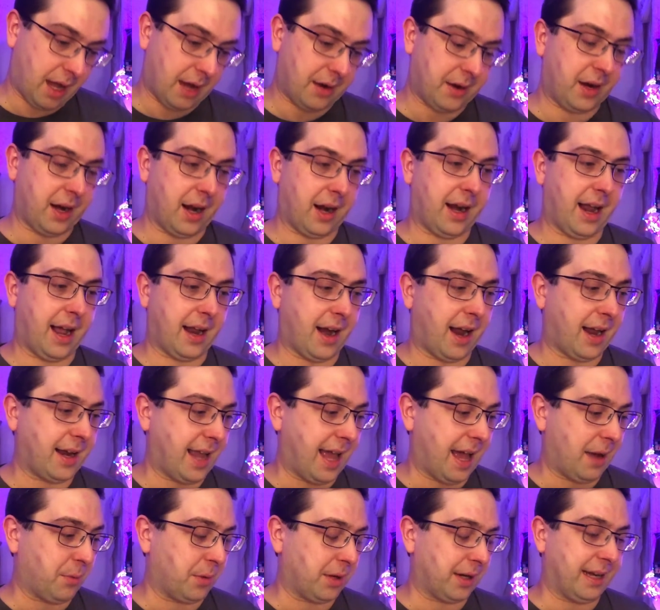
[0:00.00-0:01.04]
No,
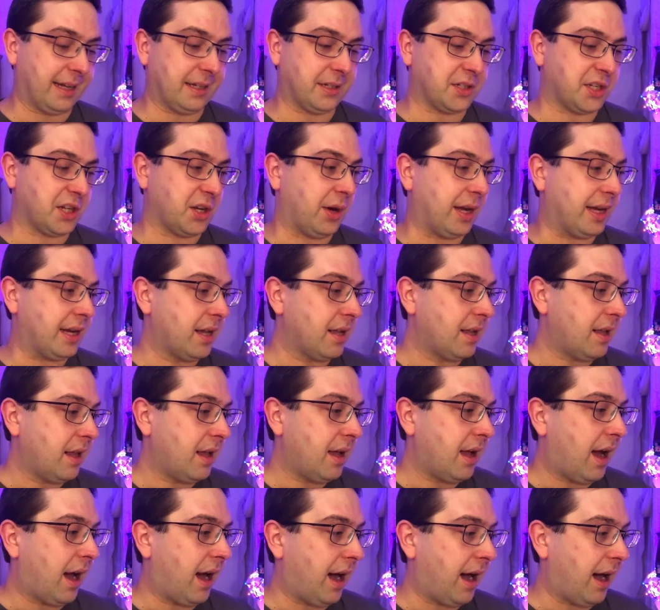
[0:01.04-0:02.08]
not yet. We're getting to it.
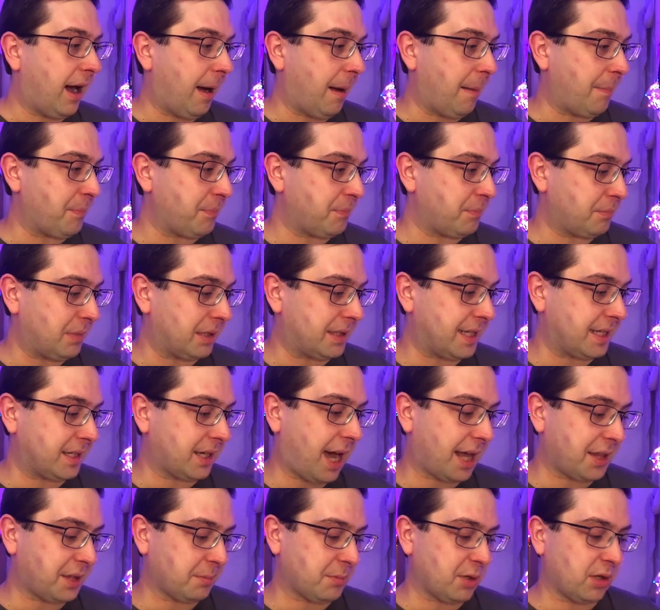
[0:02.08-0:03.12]
But
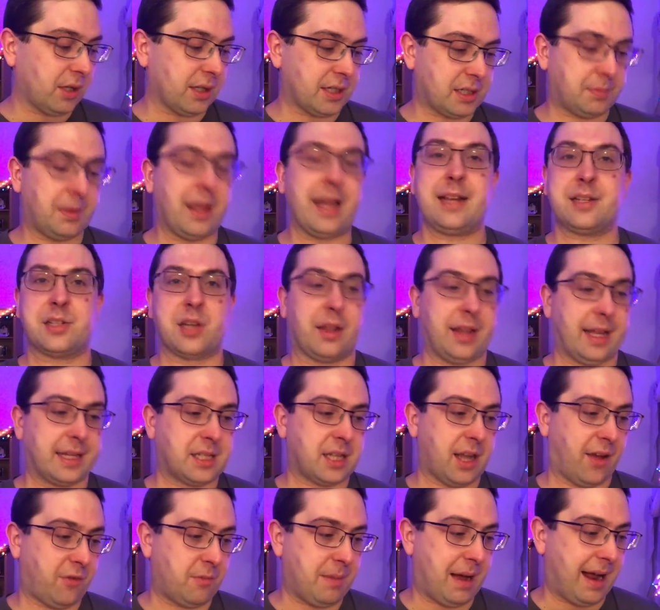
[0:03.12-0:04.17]
then Gotham Girl explains all
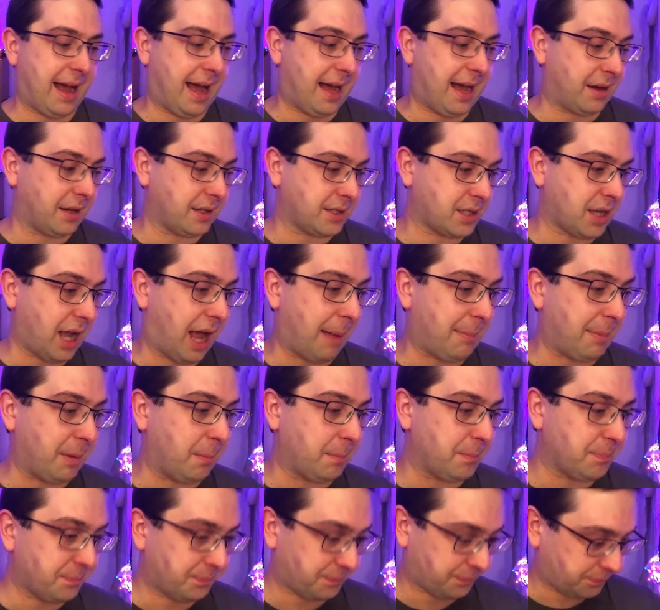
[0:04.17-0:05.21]
that stuff about how to stop
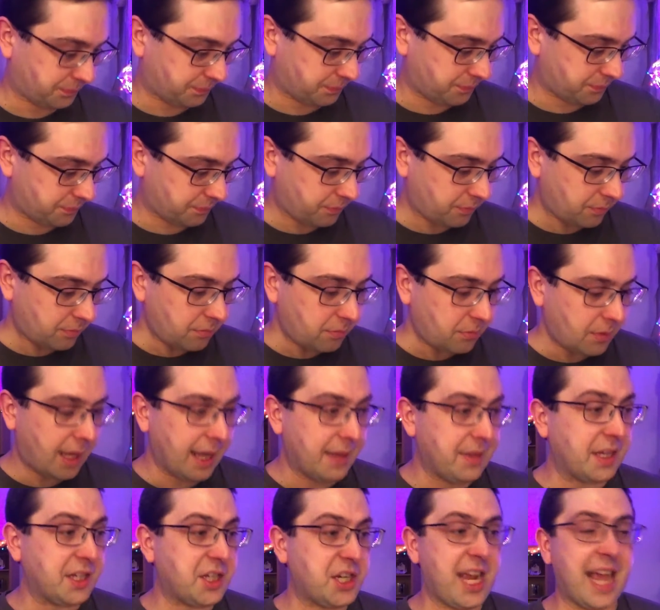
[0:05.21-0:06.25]
him.
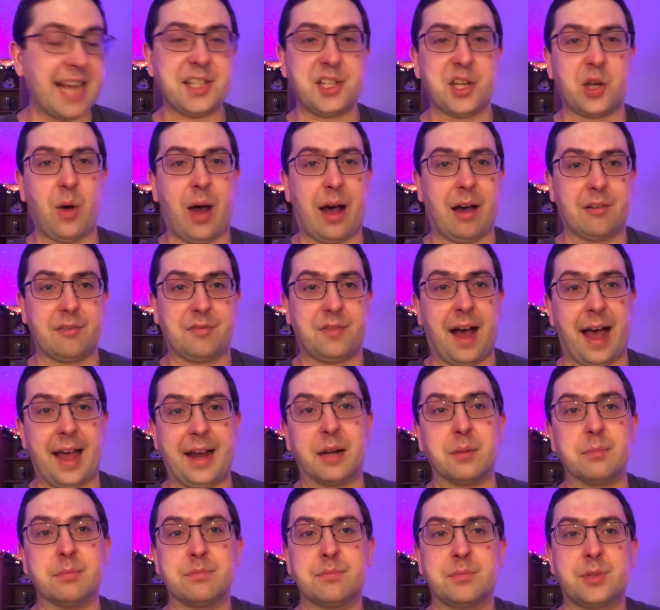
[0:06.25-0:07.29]
And then she has to go out and
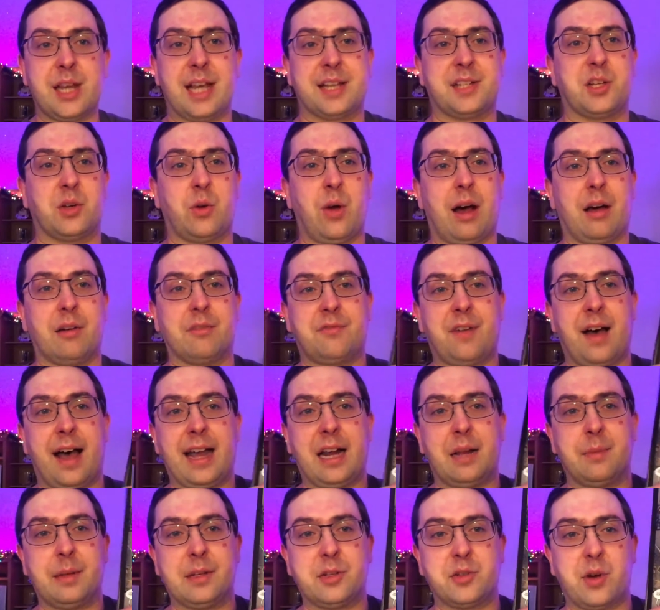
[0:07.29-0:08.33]
fight him. She has to go out and
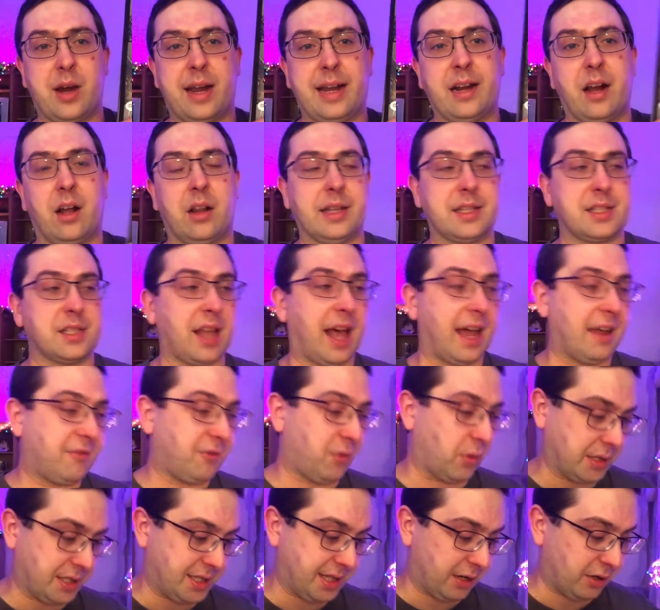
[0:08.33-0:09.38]
fight him and drain all his life
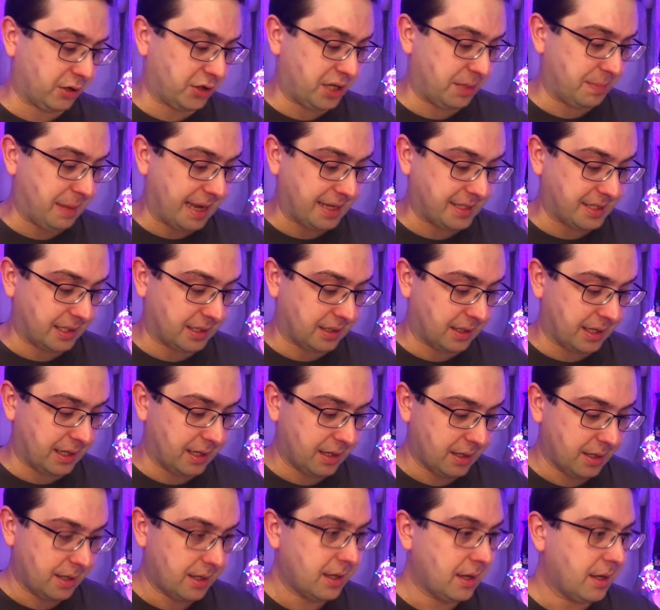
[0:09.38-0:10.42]
force energy,
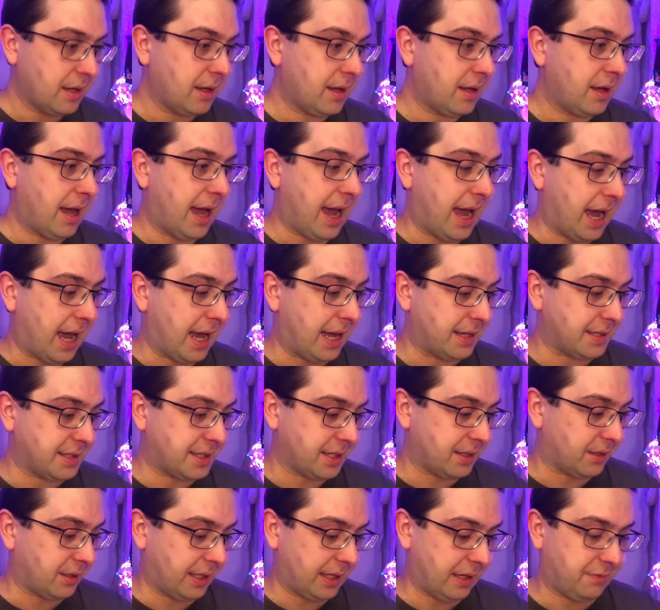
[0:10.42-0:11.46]
basically,
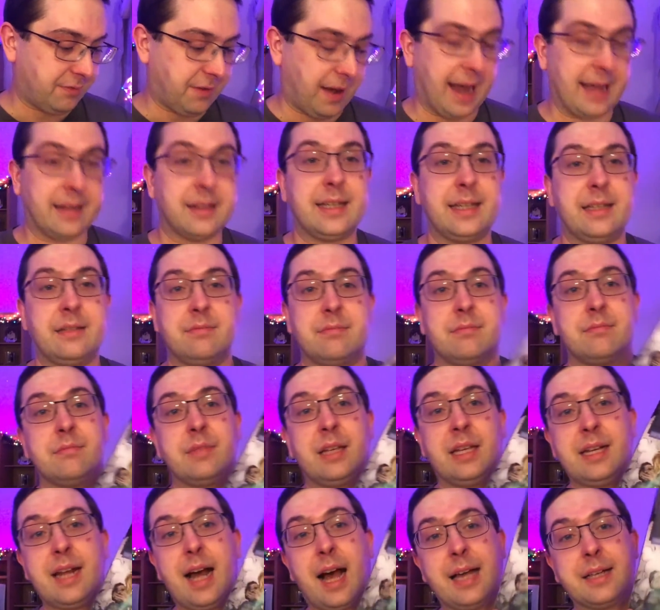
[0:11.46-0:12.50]
until he finally,
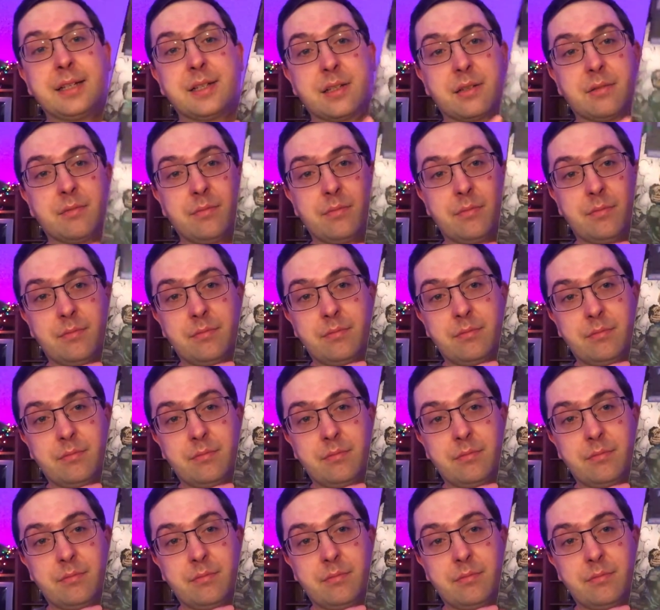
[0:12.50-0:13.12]
he dies.